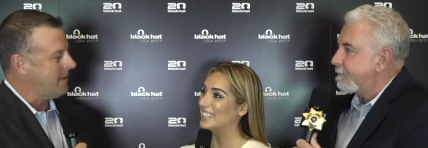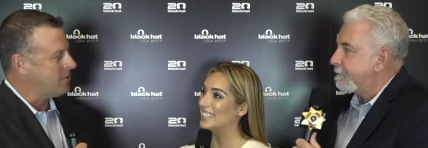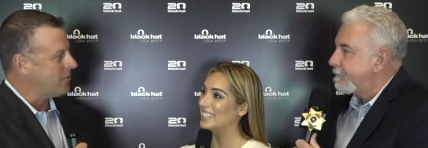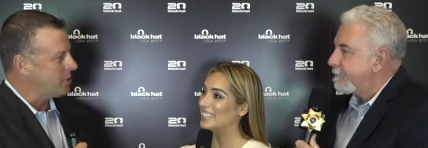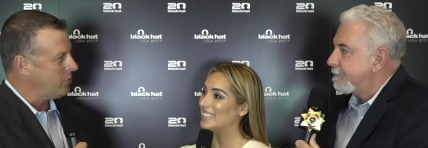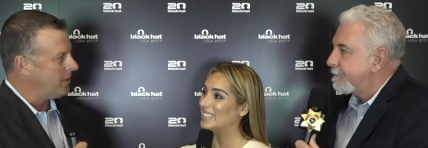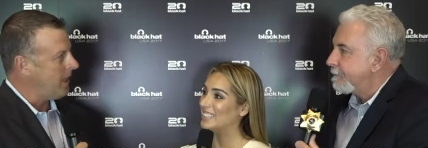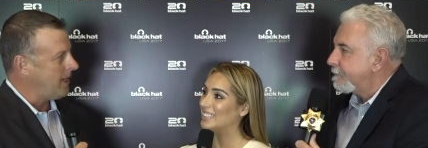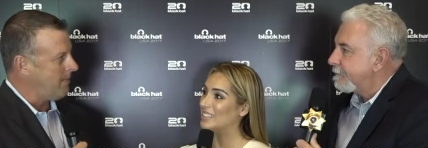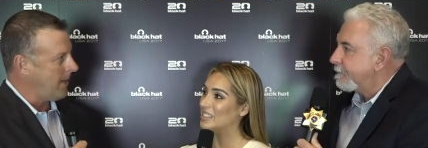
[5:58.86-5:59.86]
Speaker 1: traditional cat
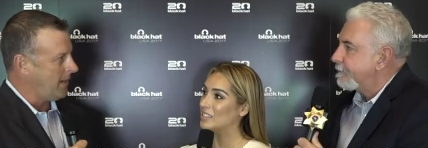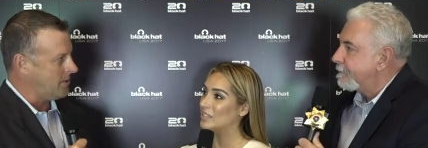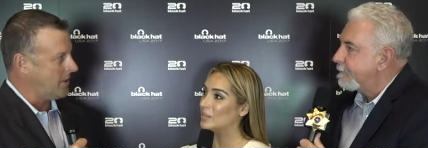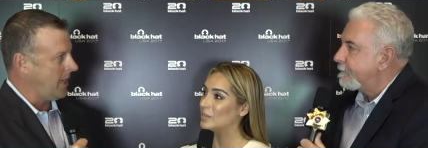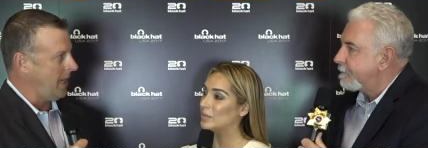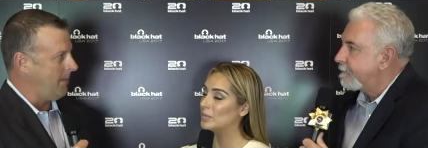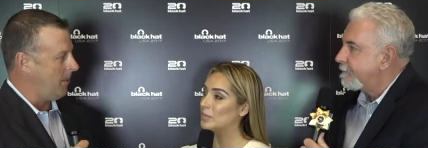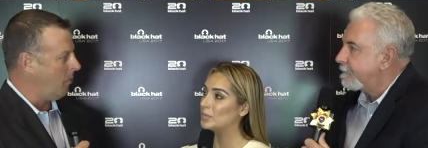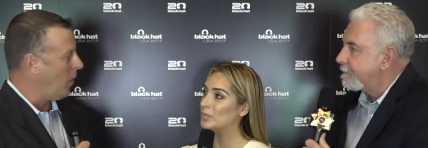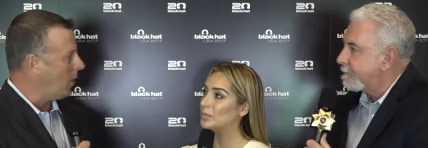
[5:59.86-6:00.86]
and mouse game, and
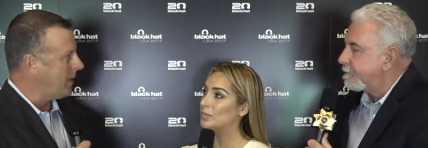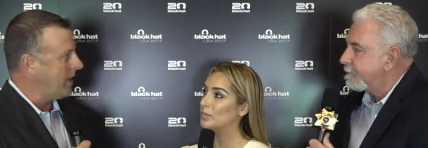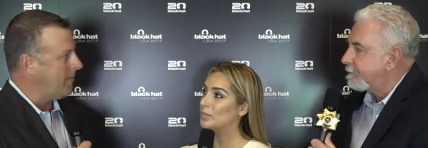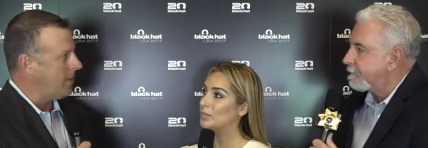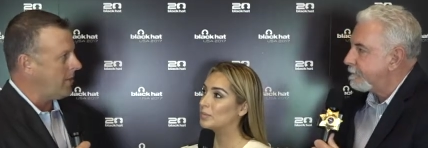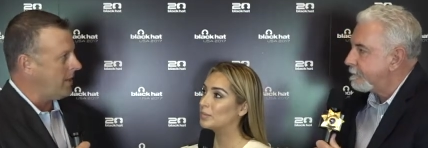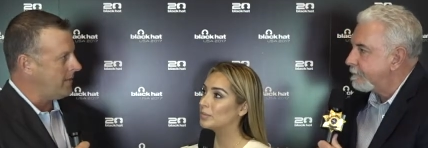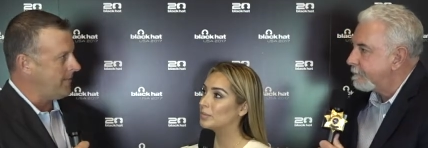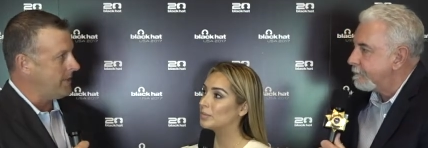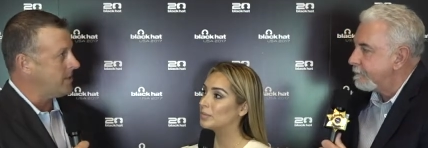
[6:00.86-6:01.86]
while we get better at
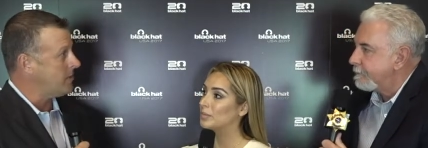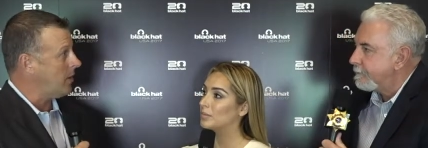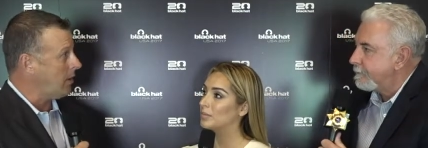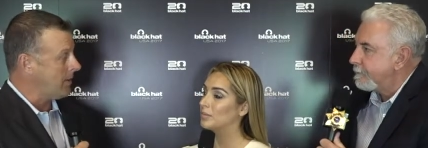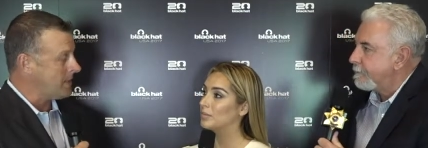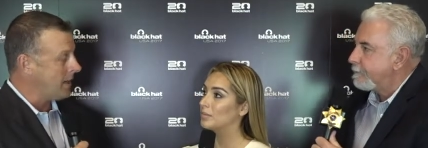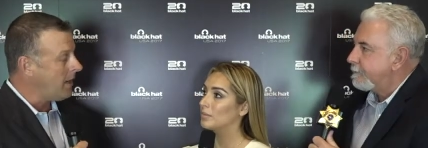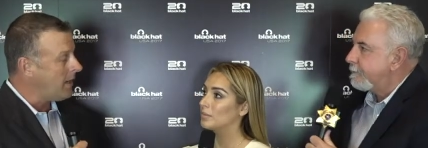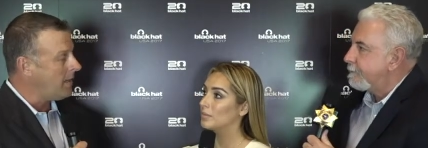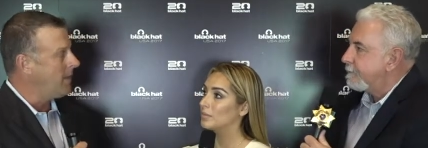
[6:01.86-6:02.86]
defenses all the
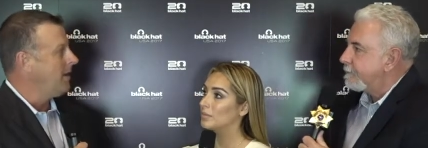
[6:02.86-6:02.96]
time,